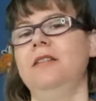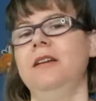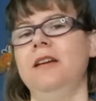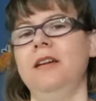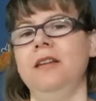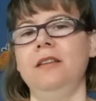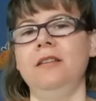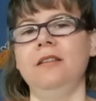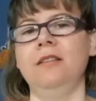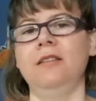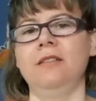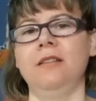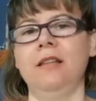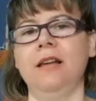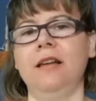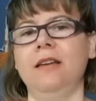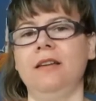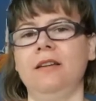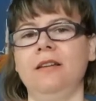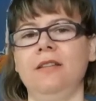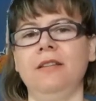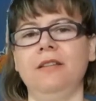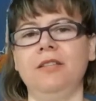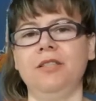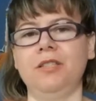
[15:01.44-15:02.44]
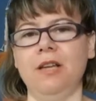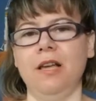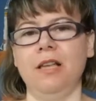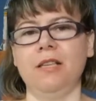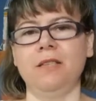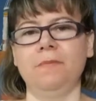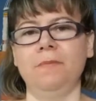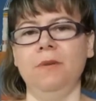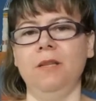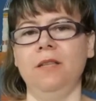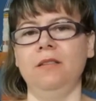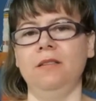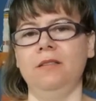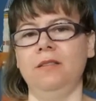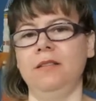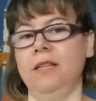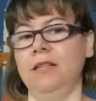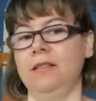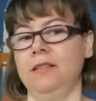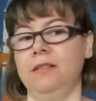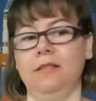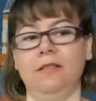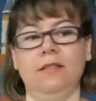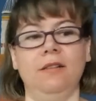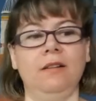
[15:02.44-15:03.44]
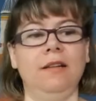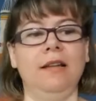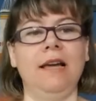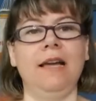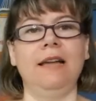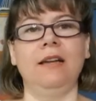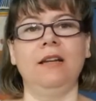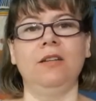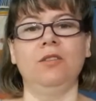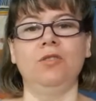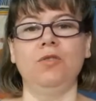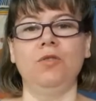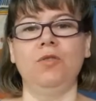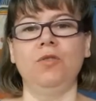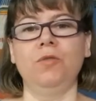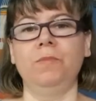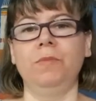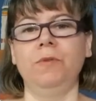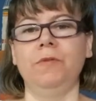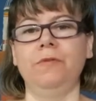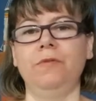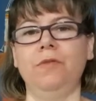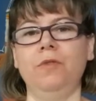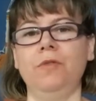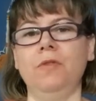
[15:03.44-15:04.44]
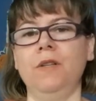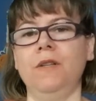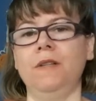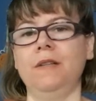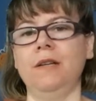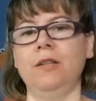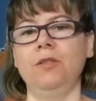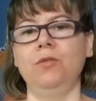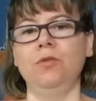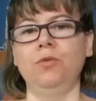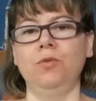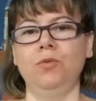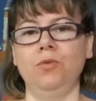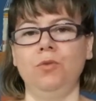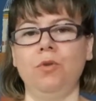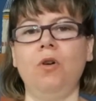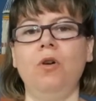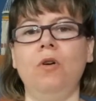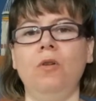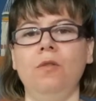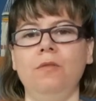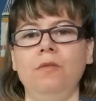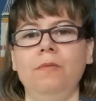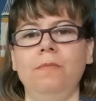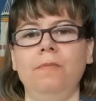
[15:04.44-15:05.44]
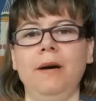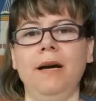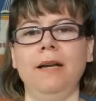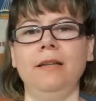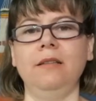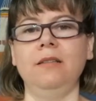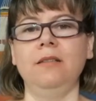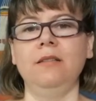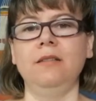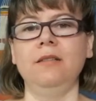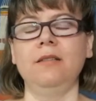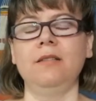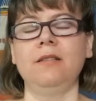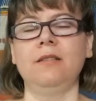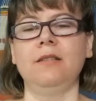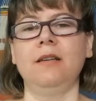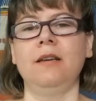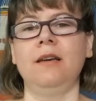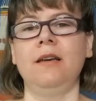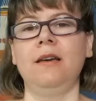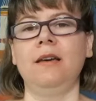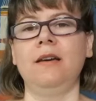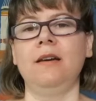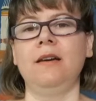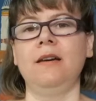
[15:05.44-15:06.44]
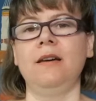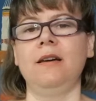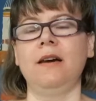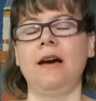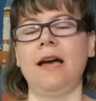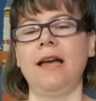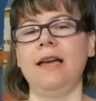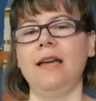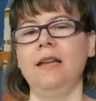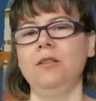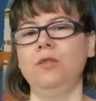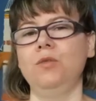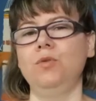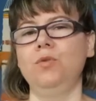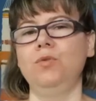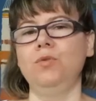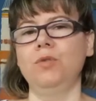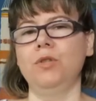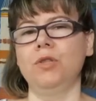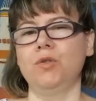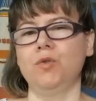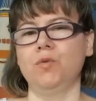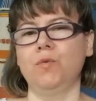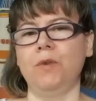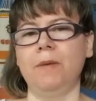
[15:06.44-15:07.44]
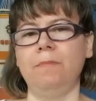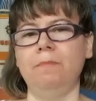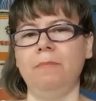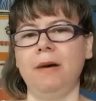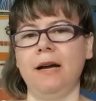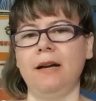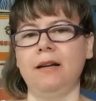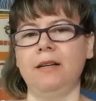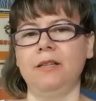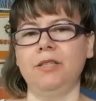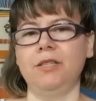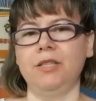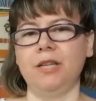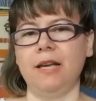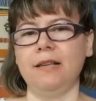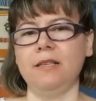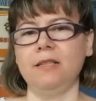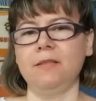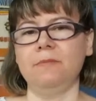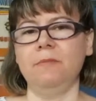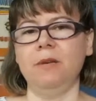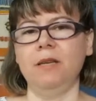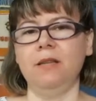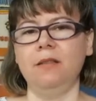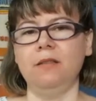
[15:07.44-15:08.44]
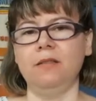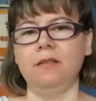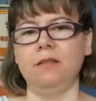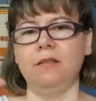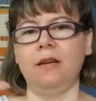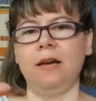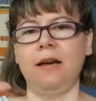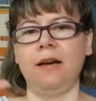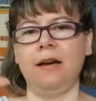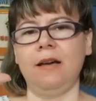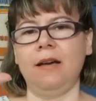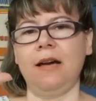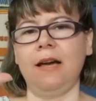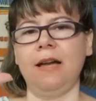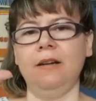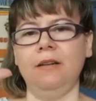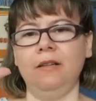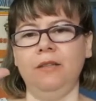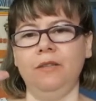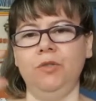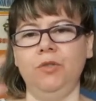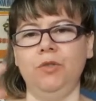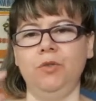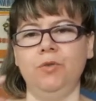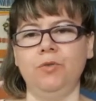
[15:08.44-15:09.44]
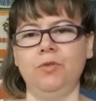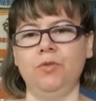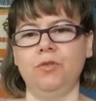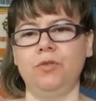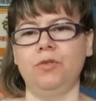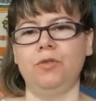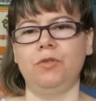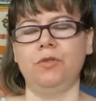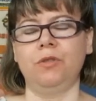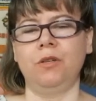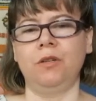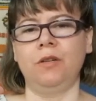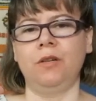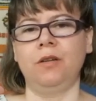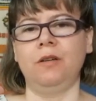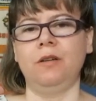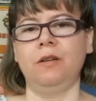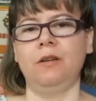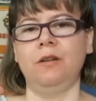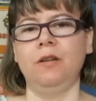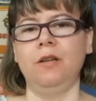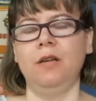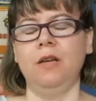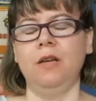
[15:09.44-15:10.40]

is like an adjustment like I talked before that I do to all the patterns. I had to do a sway back adjustment. I reduced the